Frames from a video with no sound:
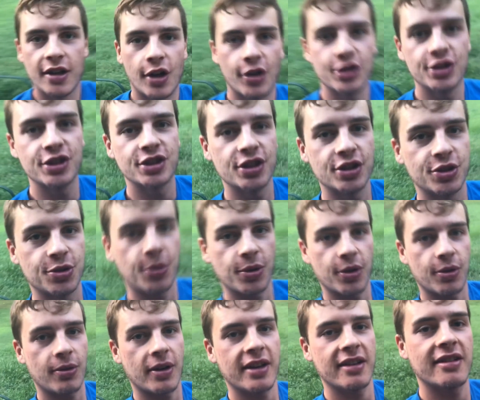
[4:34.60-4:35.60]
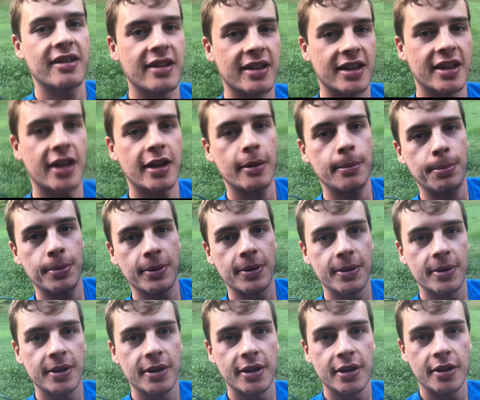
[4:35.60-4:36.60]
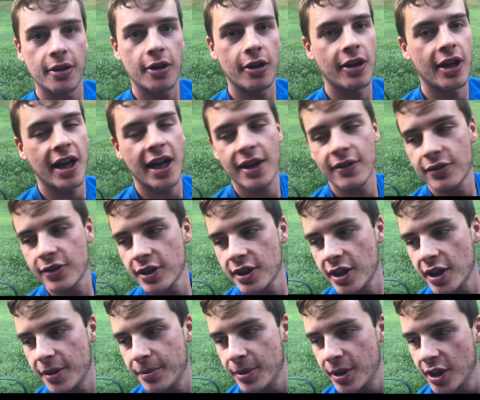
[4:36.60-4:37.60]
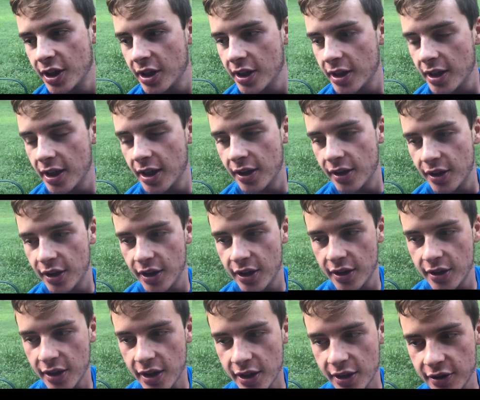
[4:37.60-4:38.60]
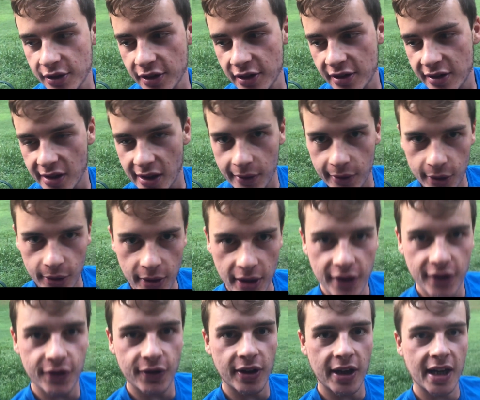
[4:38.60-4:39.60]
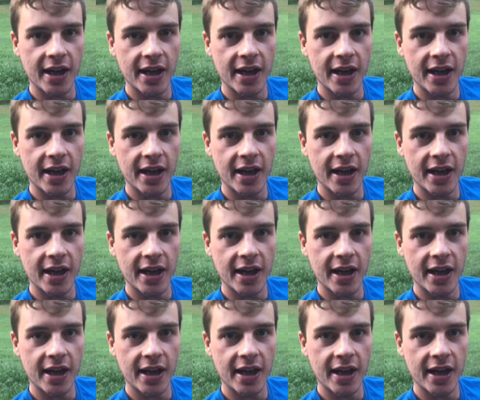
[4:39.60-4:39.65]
I'll just enjoy the rest of the cup, or the half of the cup, and then I usually save the rest for